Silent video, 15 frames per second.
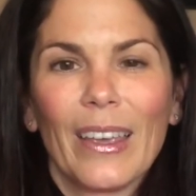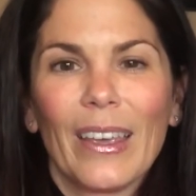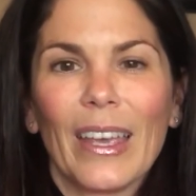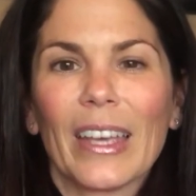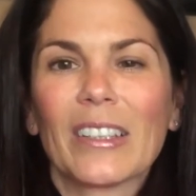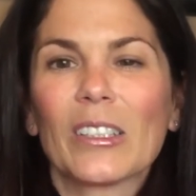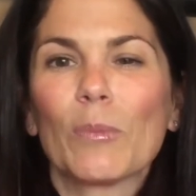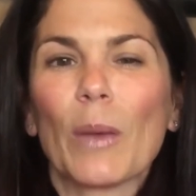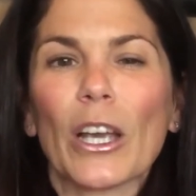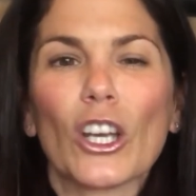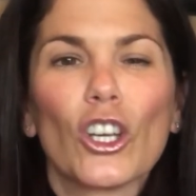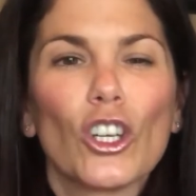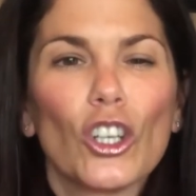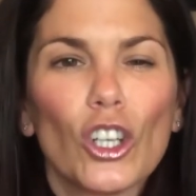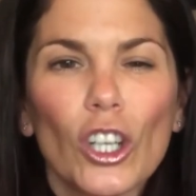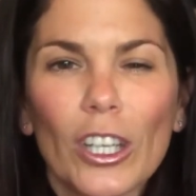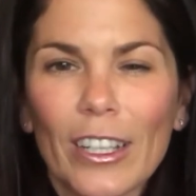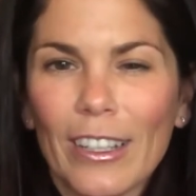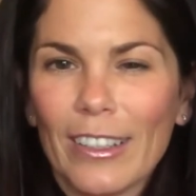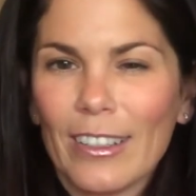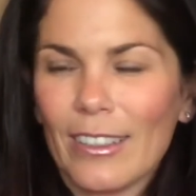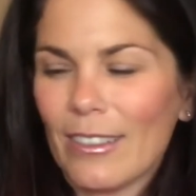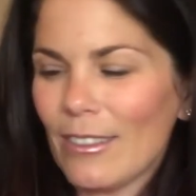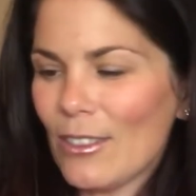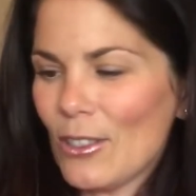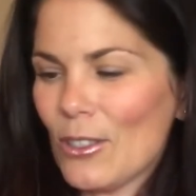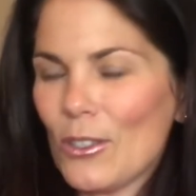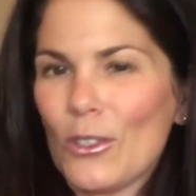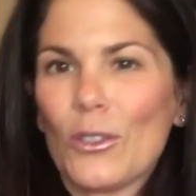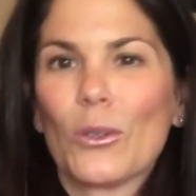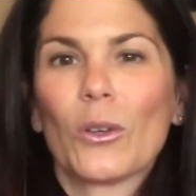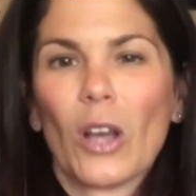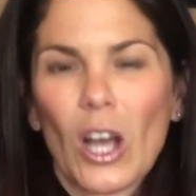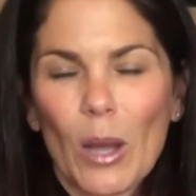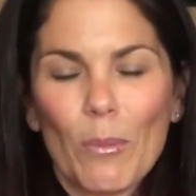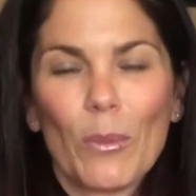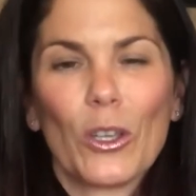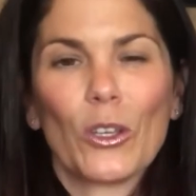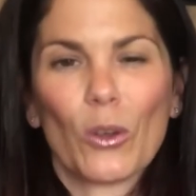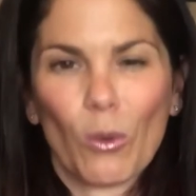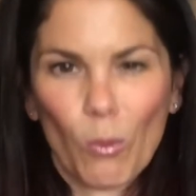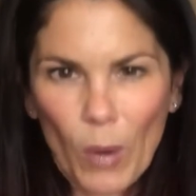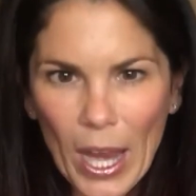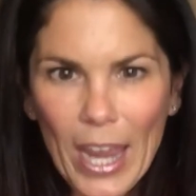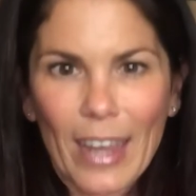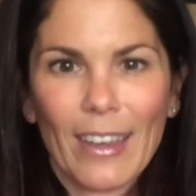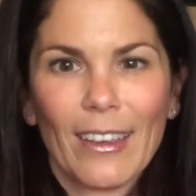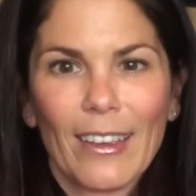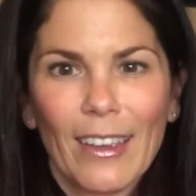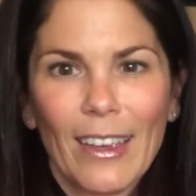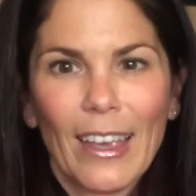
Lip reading: Expect good to come your way.